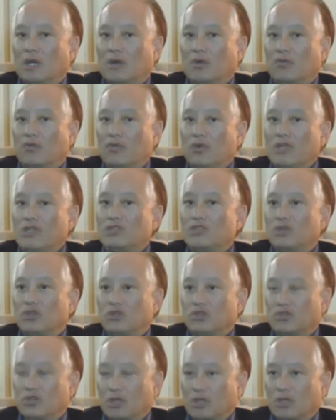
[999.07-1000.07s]

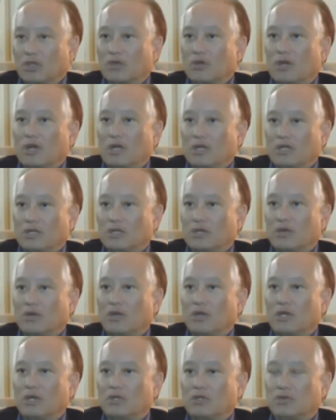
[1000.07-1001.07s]
research on the
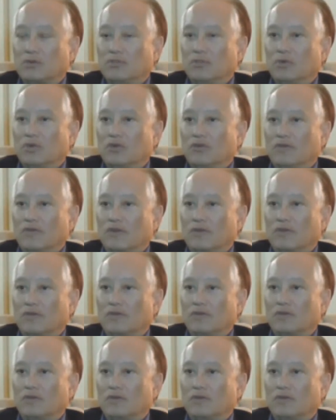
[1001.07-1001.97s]
criteria to move it